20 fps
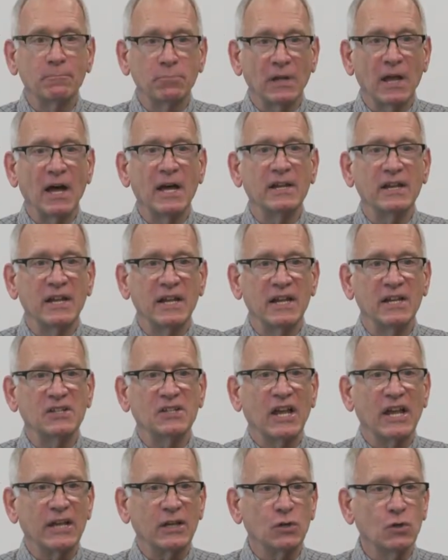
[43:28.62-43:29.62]
blood is
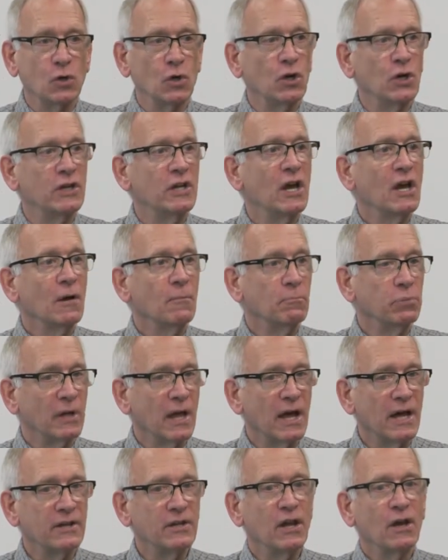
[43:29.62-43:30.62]
a good
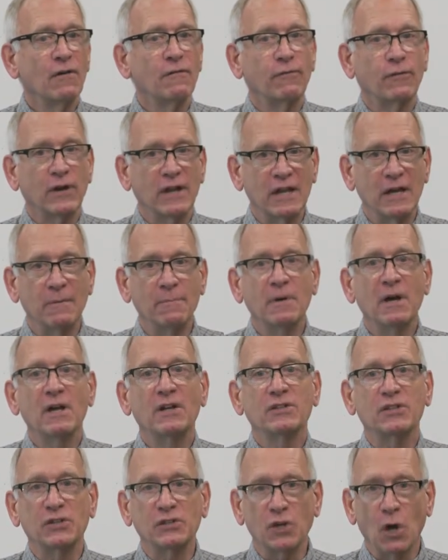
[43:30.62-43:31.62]
blood for him
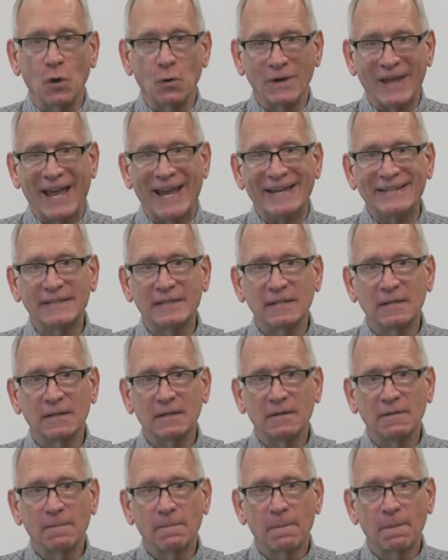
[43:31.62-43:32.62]
to donate,
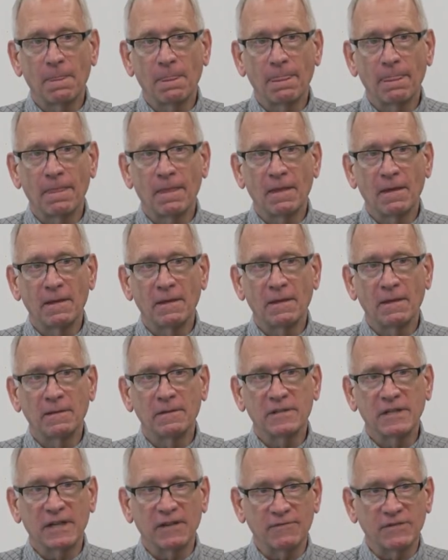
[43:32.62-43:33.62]

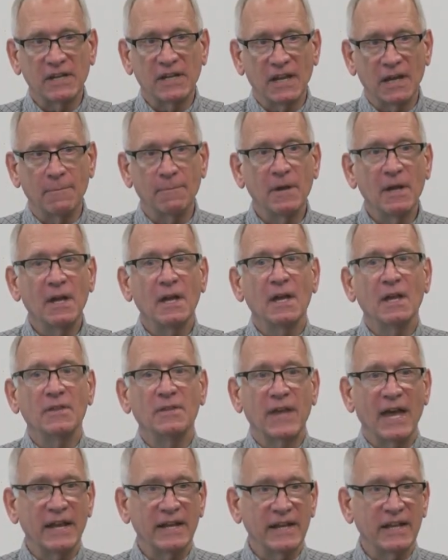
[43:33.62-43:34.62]
to give to him,
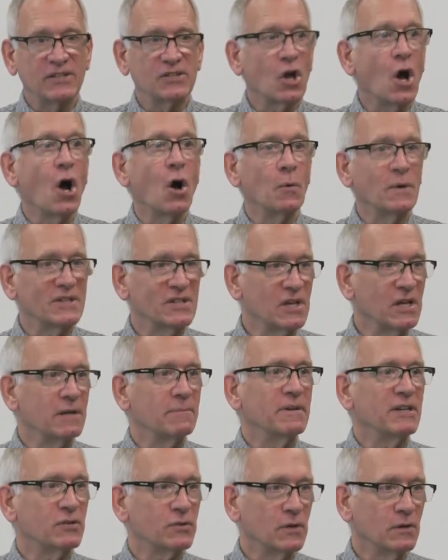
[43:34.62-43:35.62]
then it's always going to
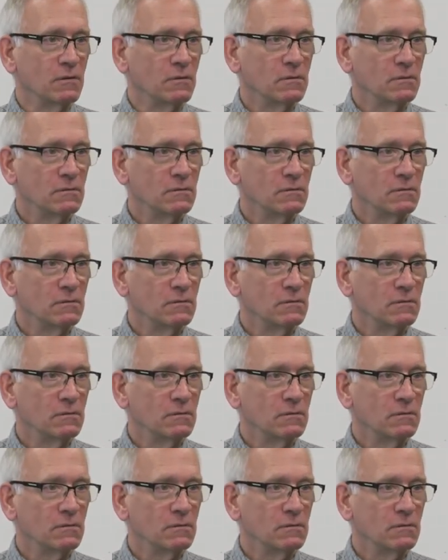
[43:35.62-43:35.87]
be true.